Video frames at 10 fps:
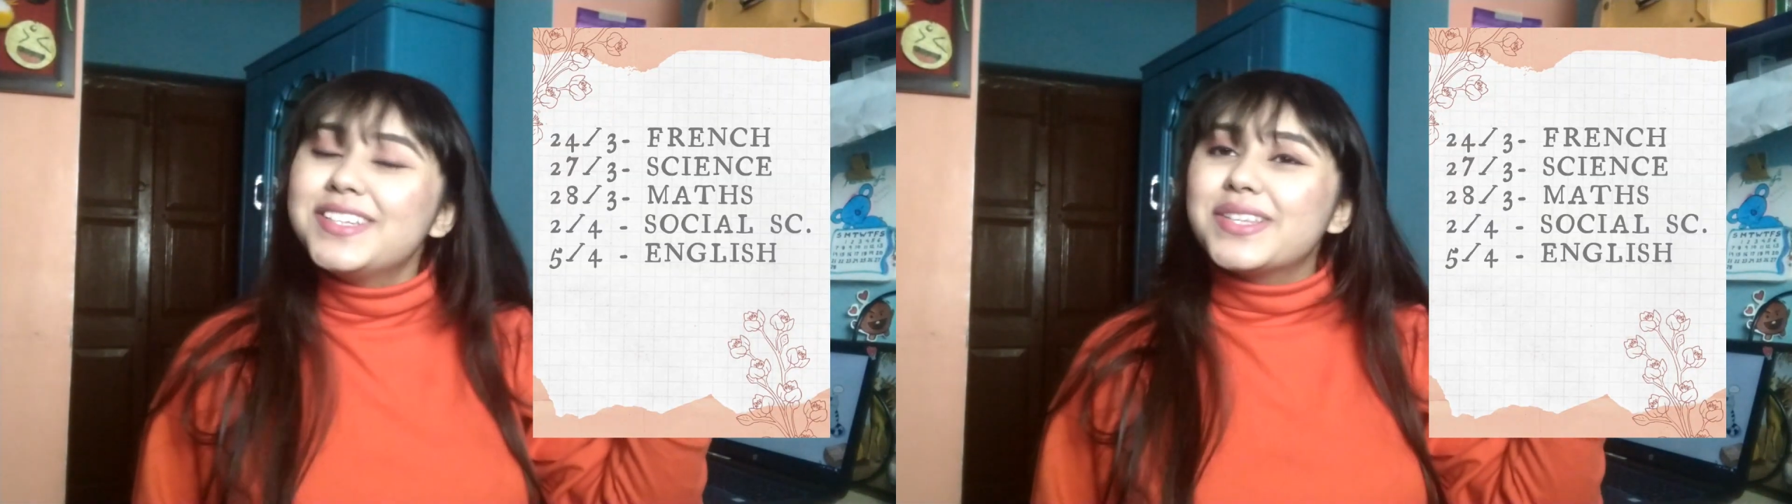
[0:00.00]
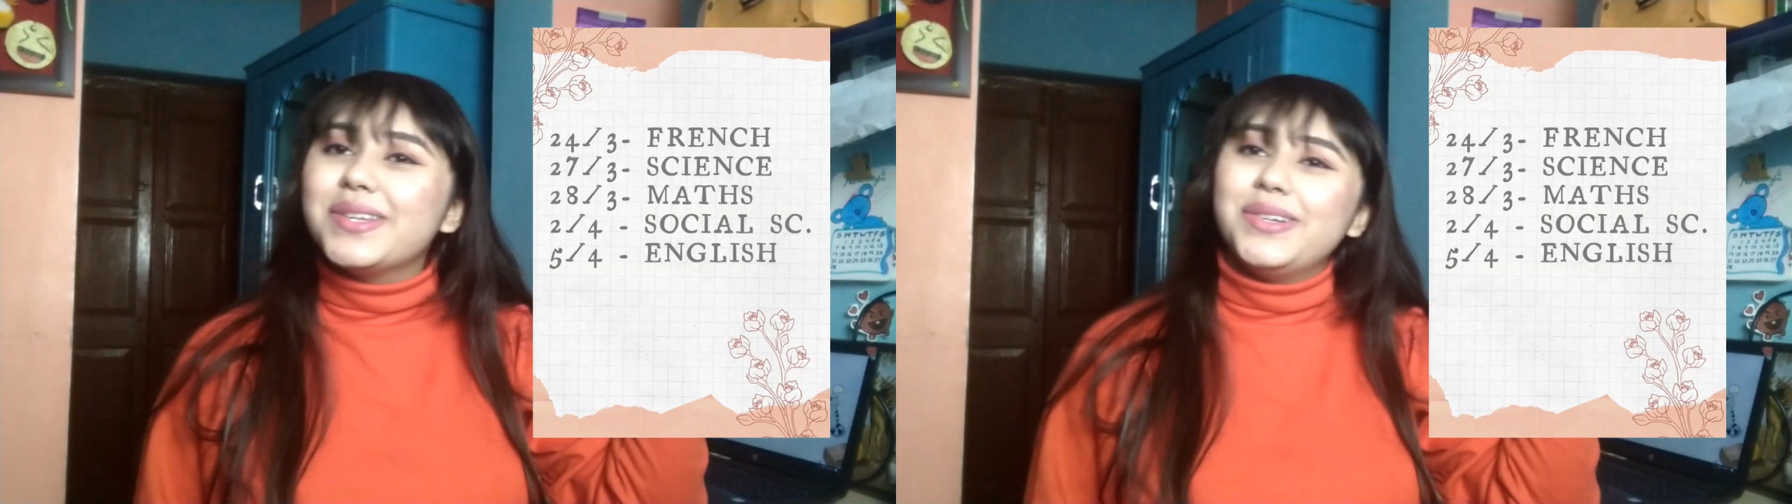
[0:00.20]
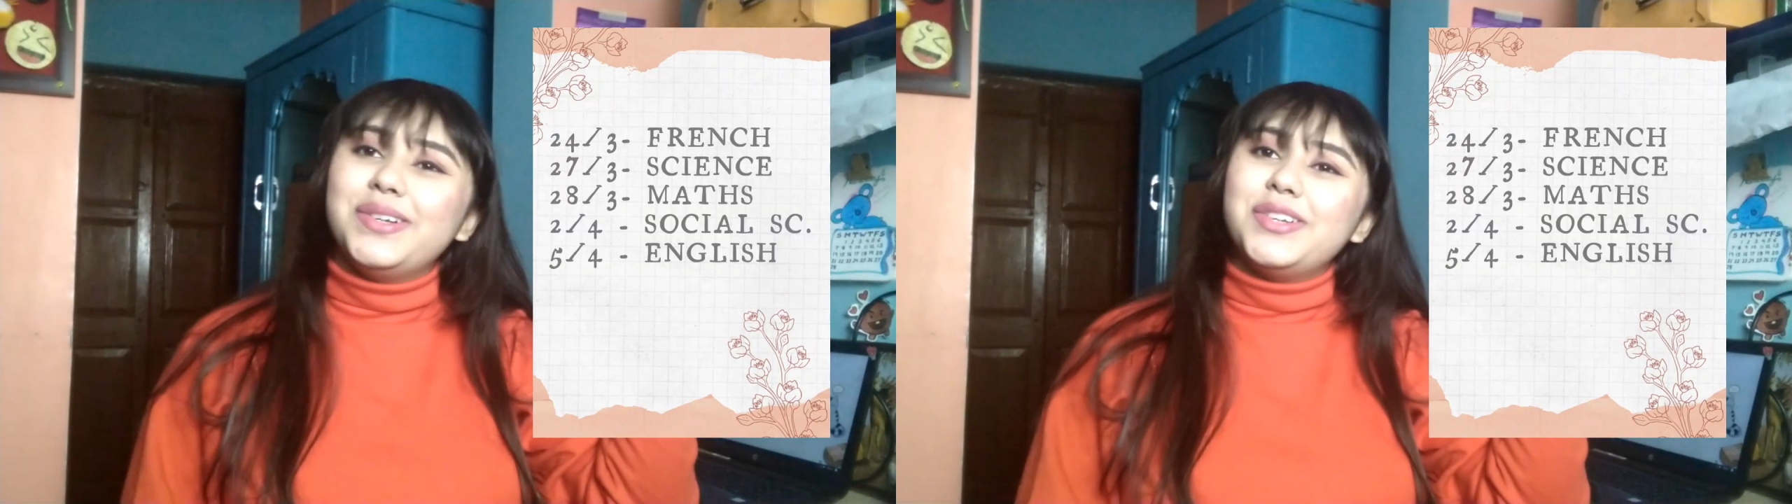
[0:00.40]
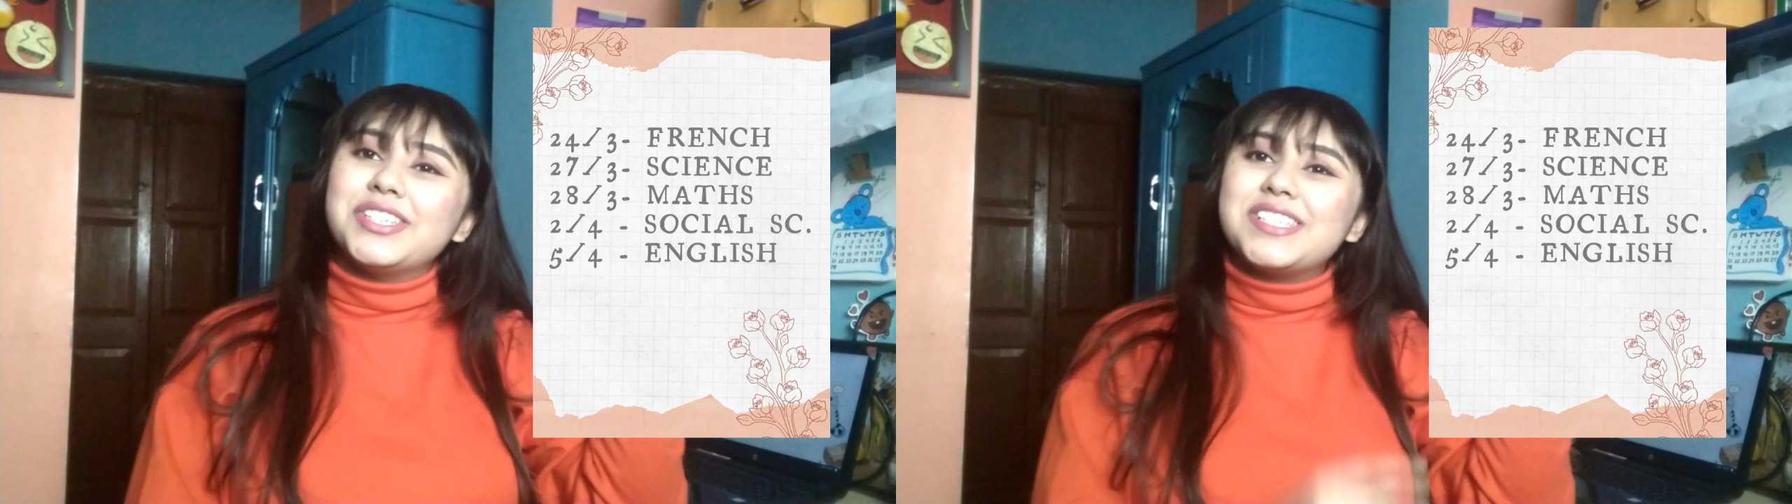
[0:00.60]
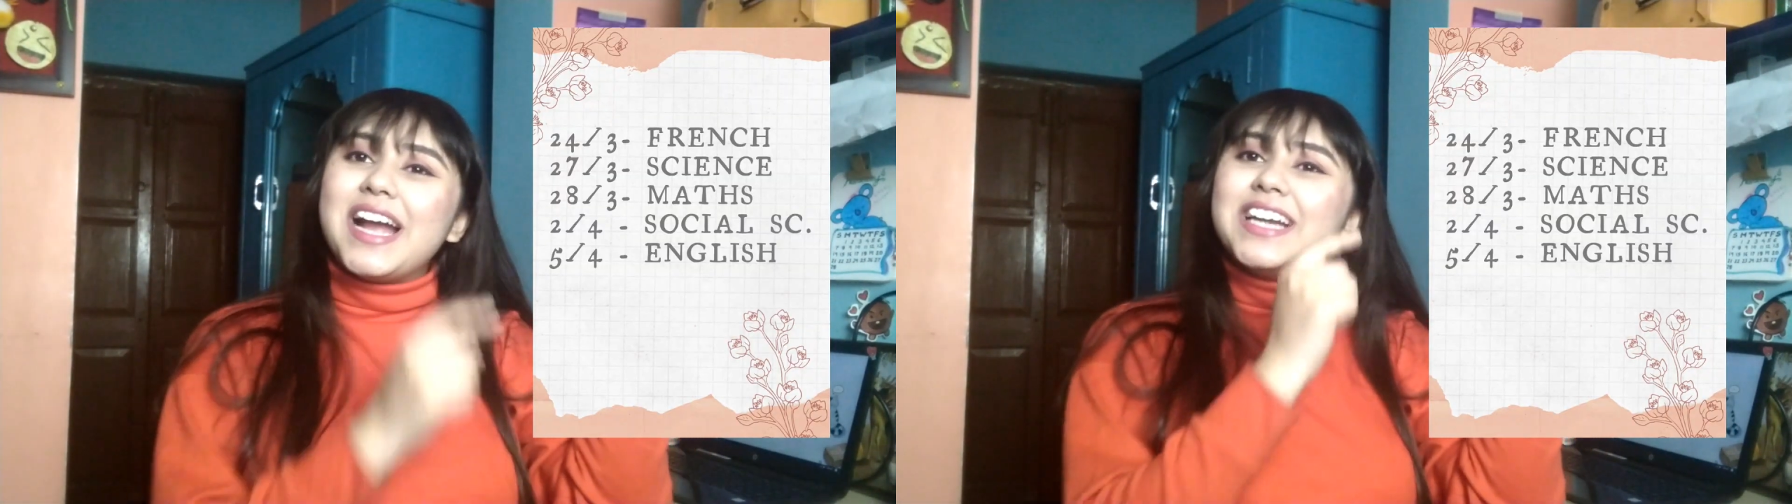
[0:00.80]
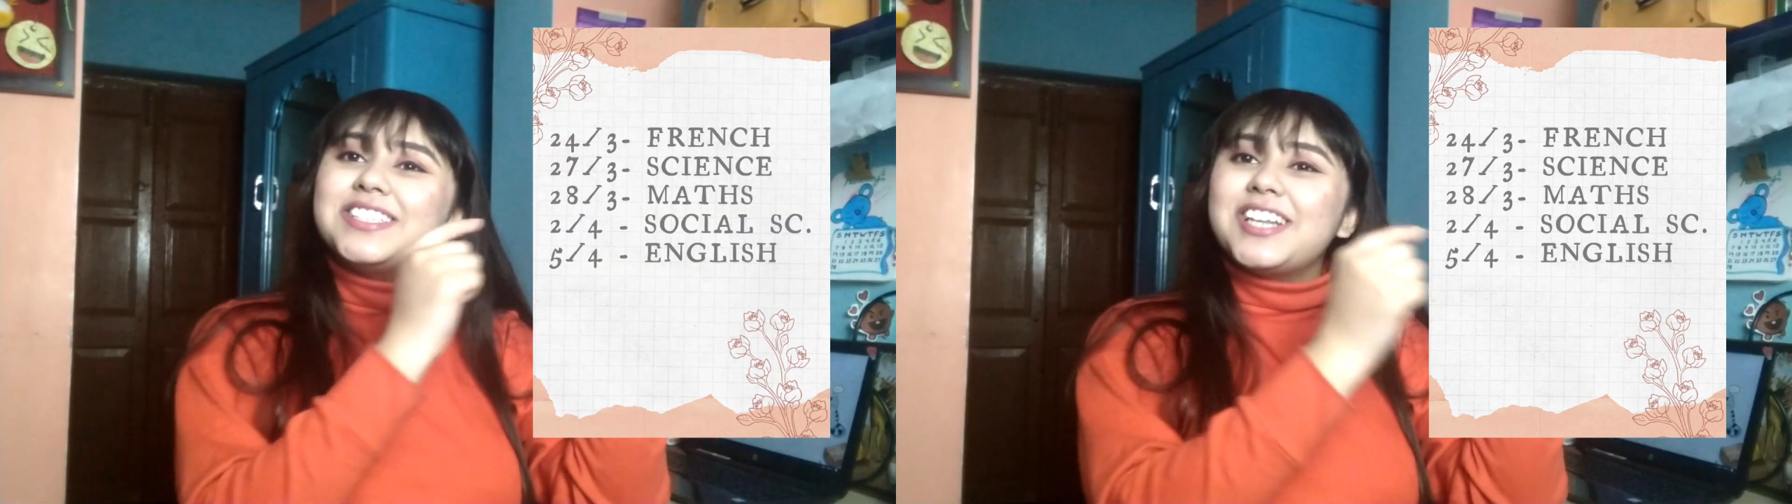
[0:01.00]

So start